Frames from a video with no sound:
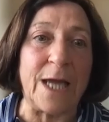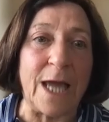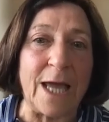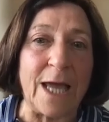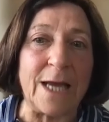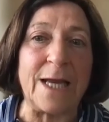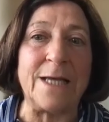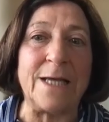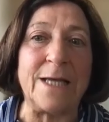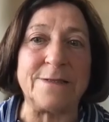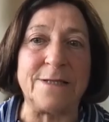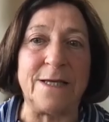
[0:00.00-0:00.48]

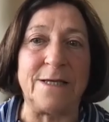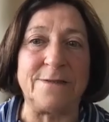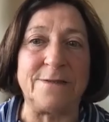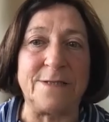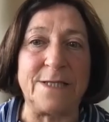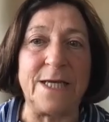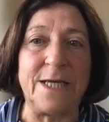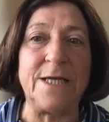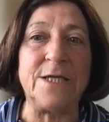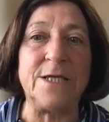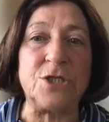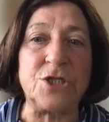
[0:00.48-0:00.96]
at
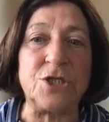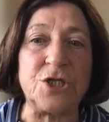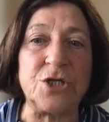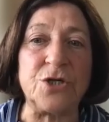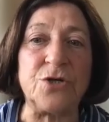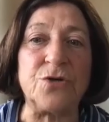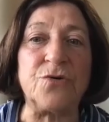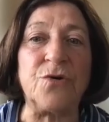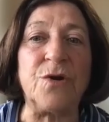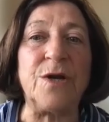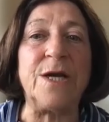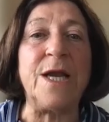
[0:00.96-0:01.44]
SST in
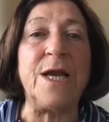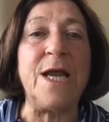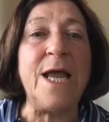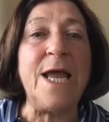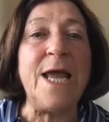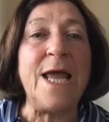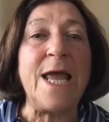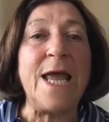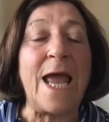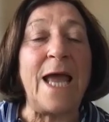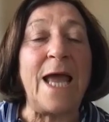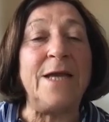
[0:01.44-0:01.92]
children
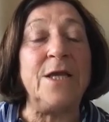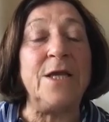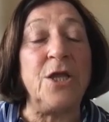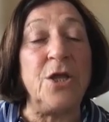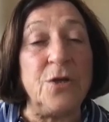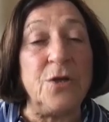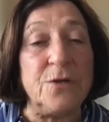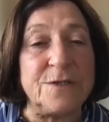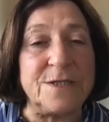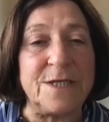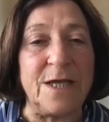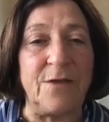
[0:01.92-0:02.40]
and
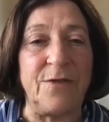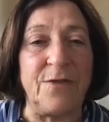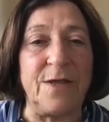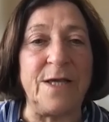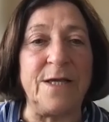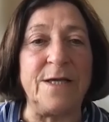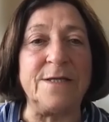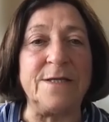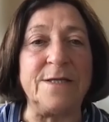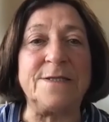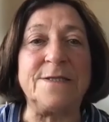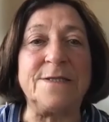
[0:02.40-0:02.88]
using
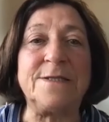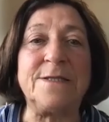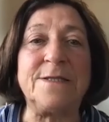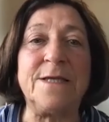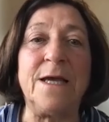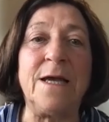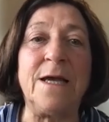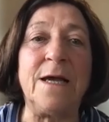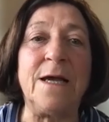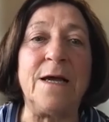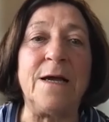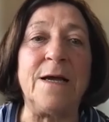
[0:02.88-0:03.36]
this
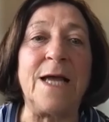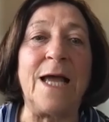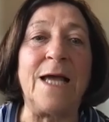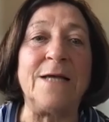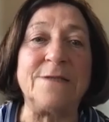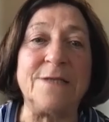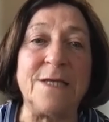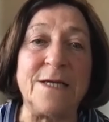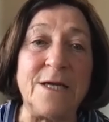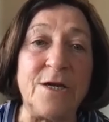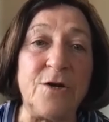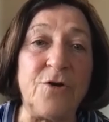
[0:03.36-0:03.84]

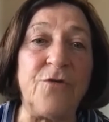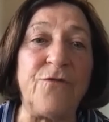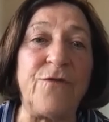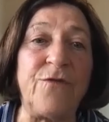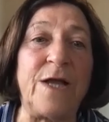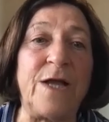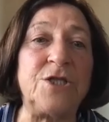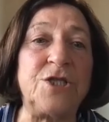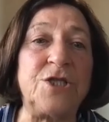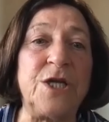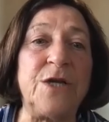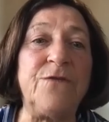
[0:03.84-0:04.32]
as an
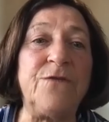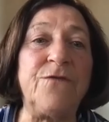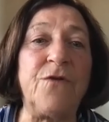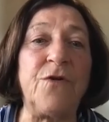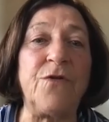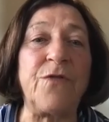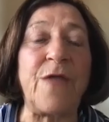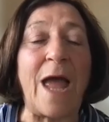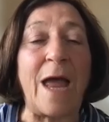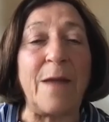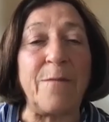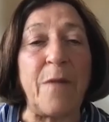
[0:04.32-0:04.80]
intervention for
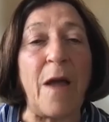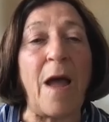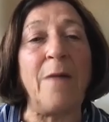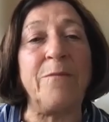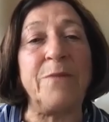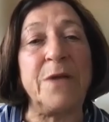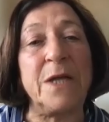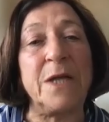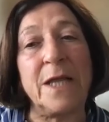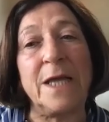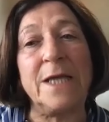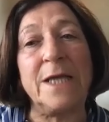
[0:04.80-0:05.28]
that
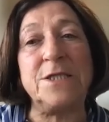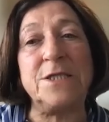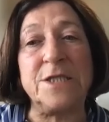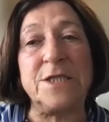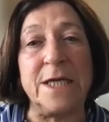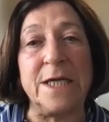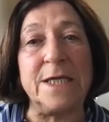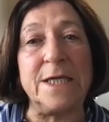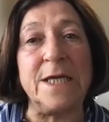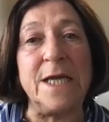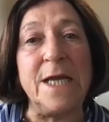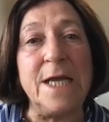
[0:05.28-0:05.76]

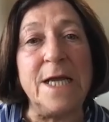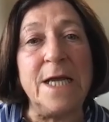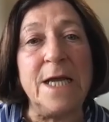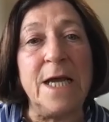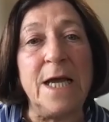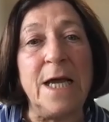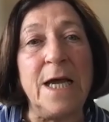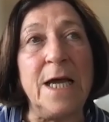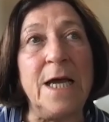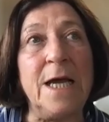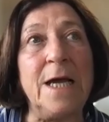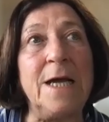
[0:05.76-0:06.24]
population.
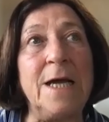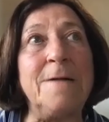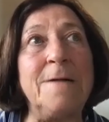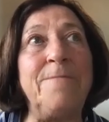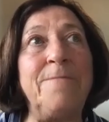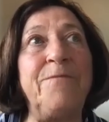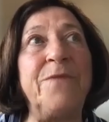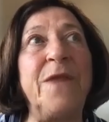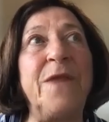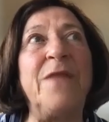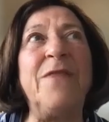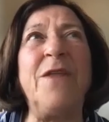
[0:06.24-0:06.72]

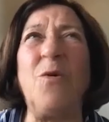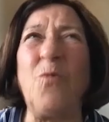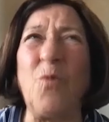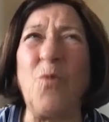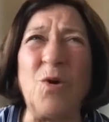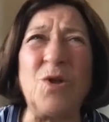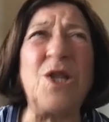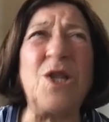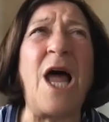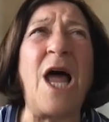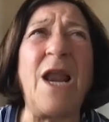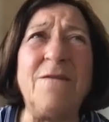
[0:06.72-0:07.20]
And there were
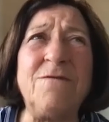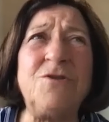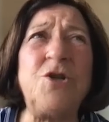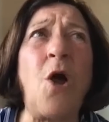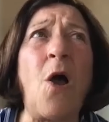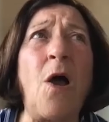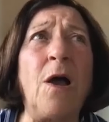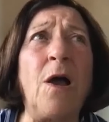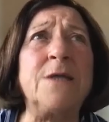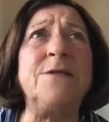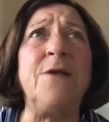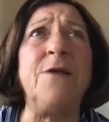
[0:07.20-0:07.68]
a lot of
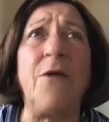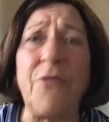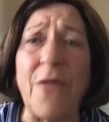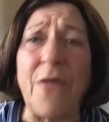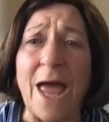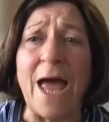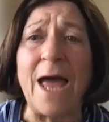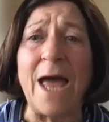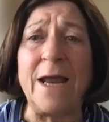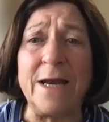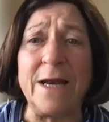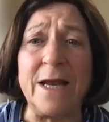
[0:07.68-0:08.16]
talks on
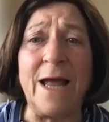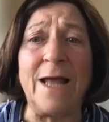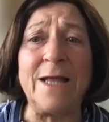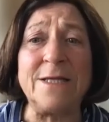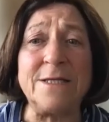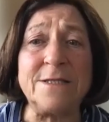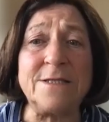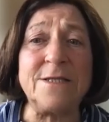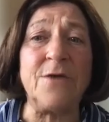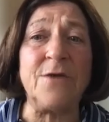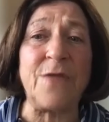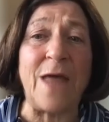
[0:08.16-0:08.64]
that.
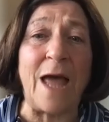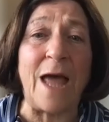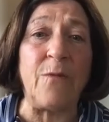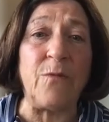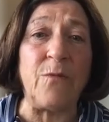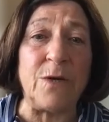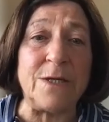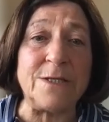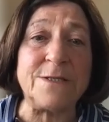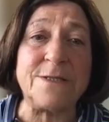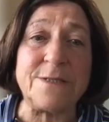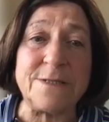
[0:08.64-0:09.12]
Right? So that
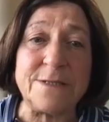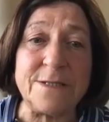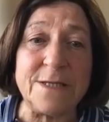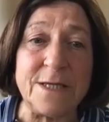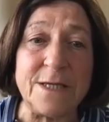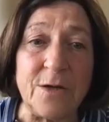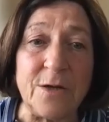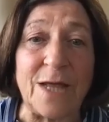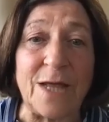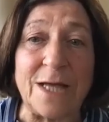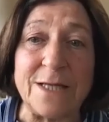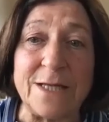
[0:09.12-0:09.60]
was,
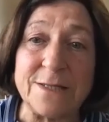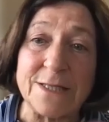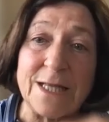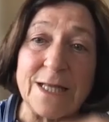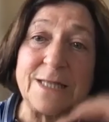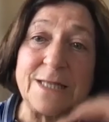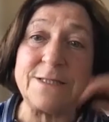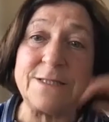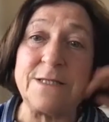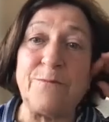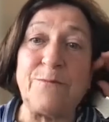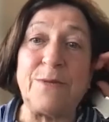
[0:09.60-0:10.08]

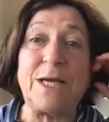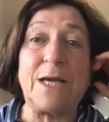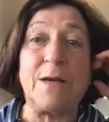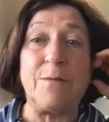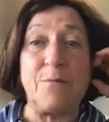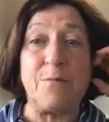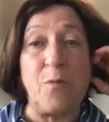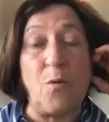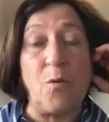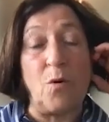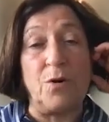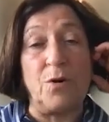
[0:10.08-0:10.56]
that's a big
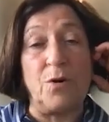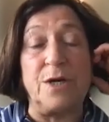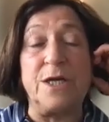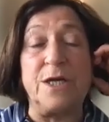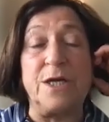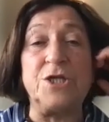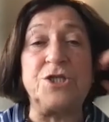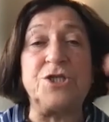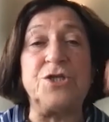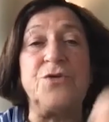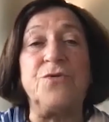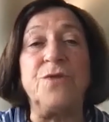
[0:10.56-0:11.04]
important
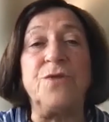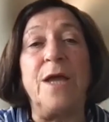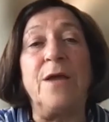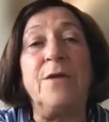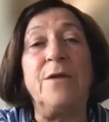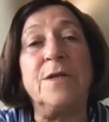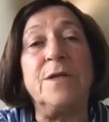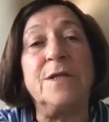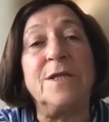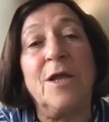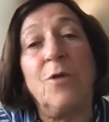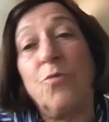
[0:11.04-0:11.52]
issue
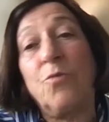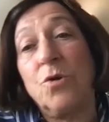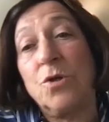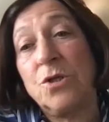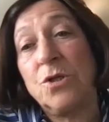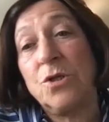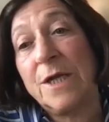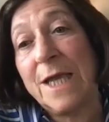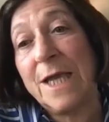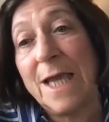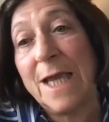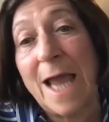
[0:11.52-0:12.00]
that we're
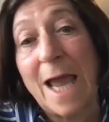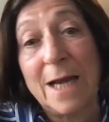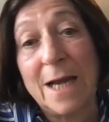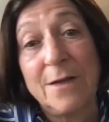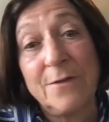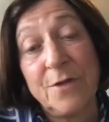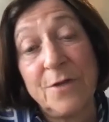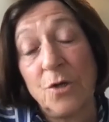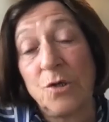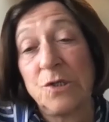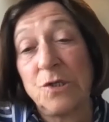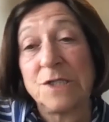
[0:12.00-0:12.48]
looking at.
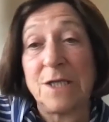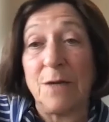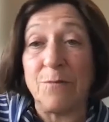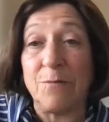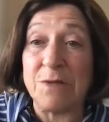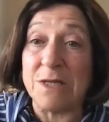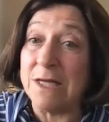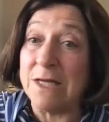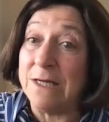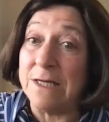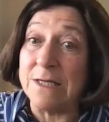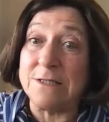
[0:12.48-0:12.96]
And there are some
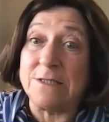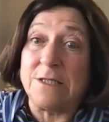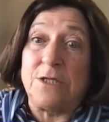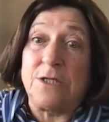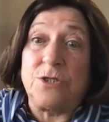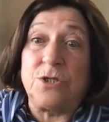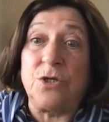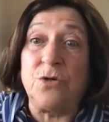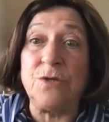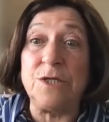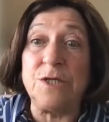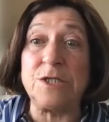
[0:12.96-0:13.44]
clinics
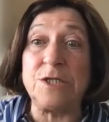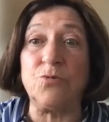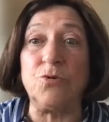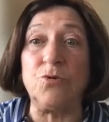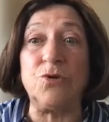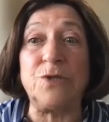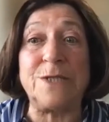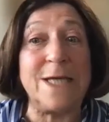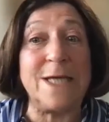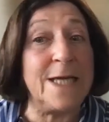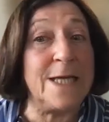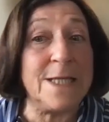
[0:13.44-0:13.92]
that do this
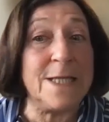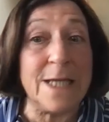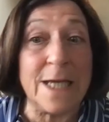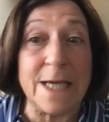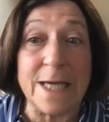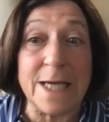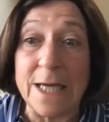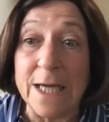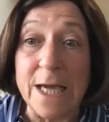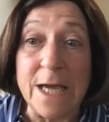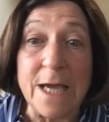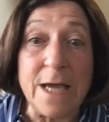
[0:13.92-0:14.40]

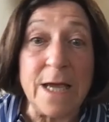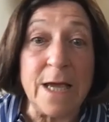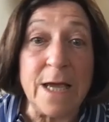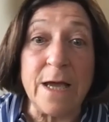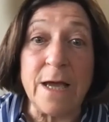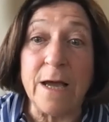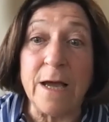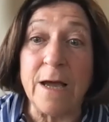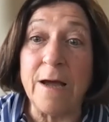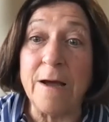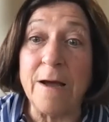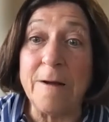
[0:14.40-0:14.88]
routinely.
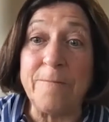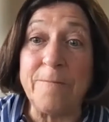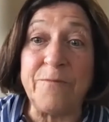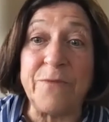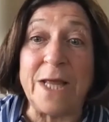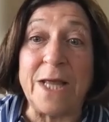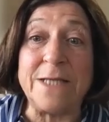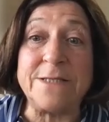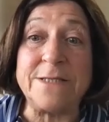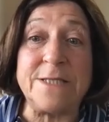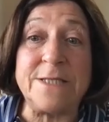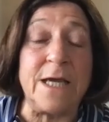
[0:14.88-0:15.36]

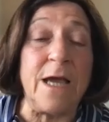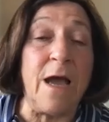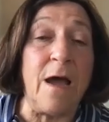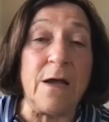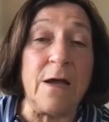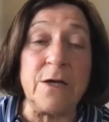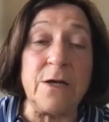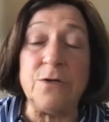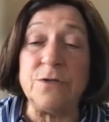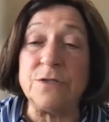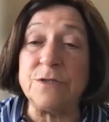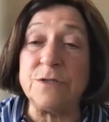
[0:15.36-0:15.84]
Nancy
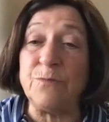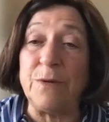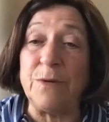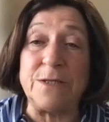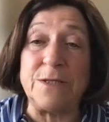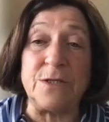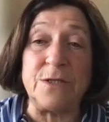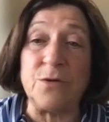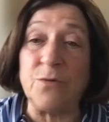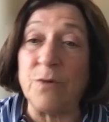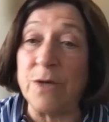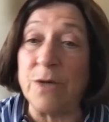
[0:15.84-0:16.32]
Young, who's
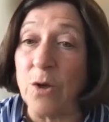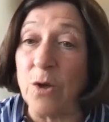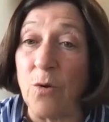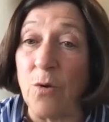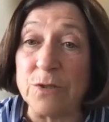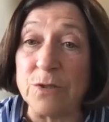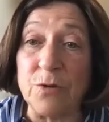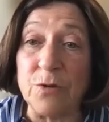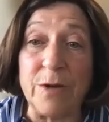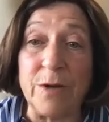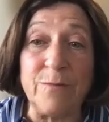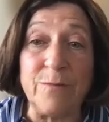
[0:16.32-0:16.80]
been doing
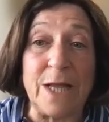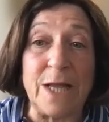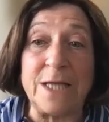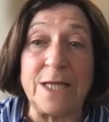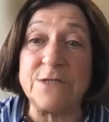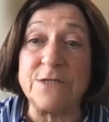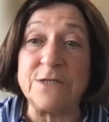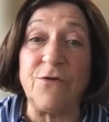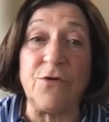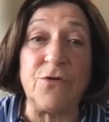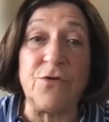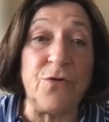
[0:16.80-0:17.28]
cochlear
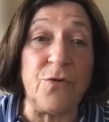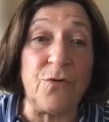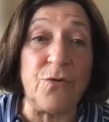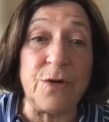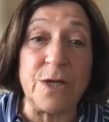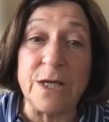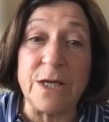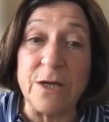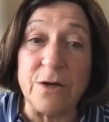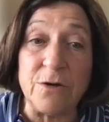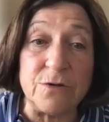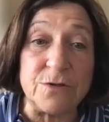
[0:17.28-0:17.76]
implants for
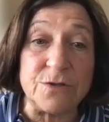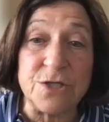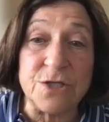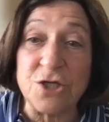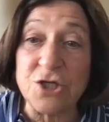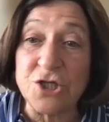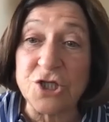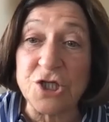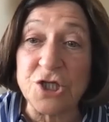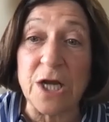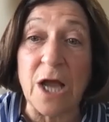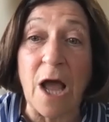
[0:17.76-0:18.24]
30 years
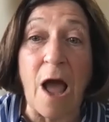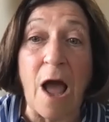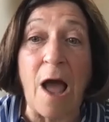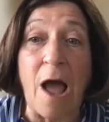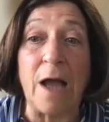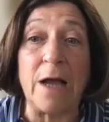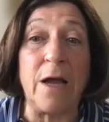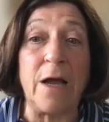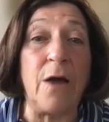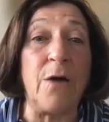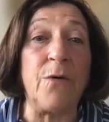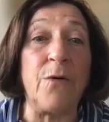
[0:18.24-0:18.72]
in
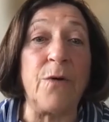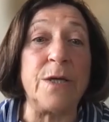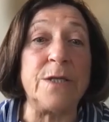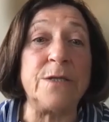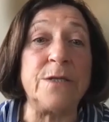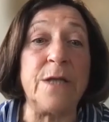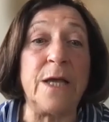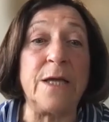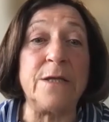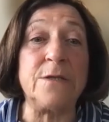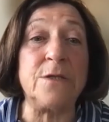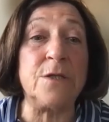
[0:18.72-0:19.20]
Chicago
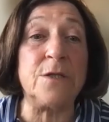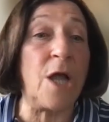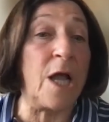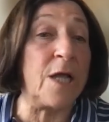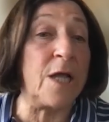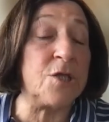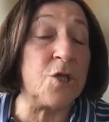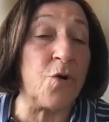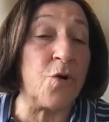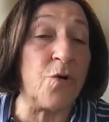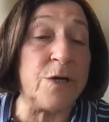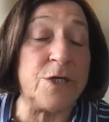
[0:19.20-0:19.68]

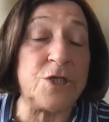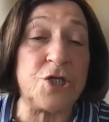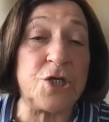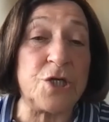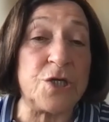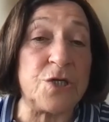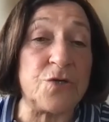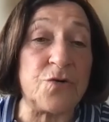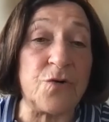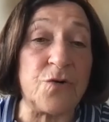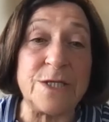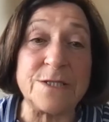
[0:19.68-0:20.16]
at Lurie
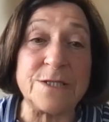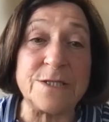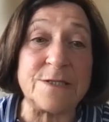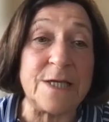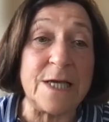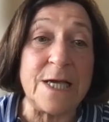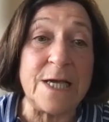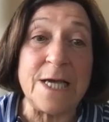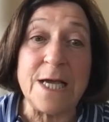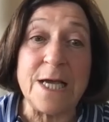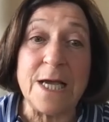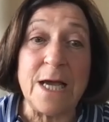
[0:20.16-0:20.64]
Children's,
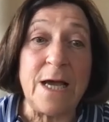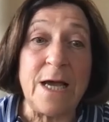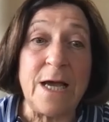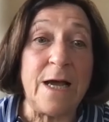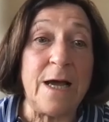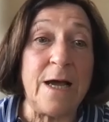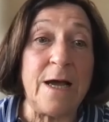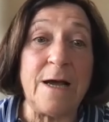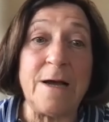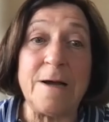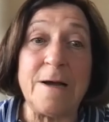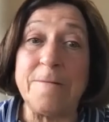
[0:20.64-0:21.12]

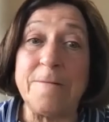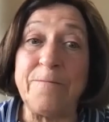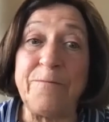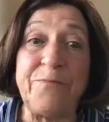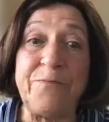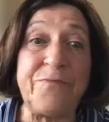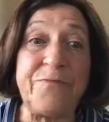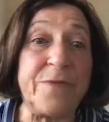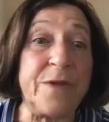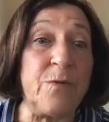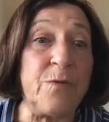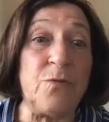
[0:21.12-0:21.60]

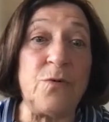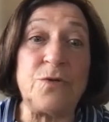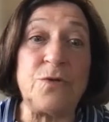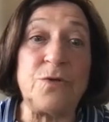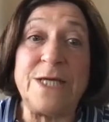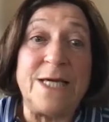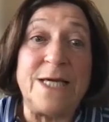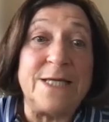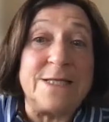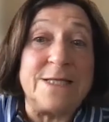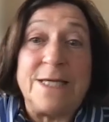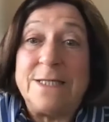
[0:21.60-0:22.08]

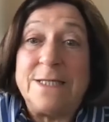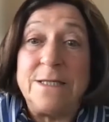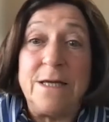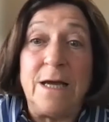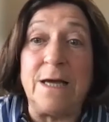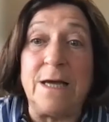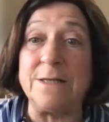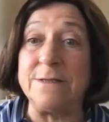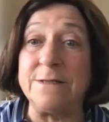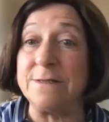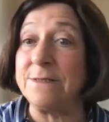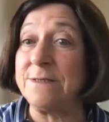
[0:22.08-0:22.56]
routinely
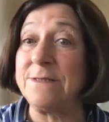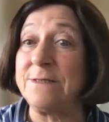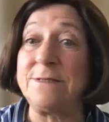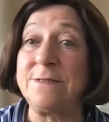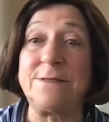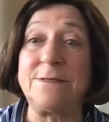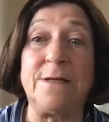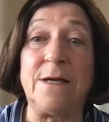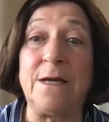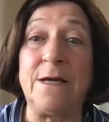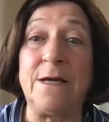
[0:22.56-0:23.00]
does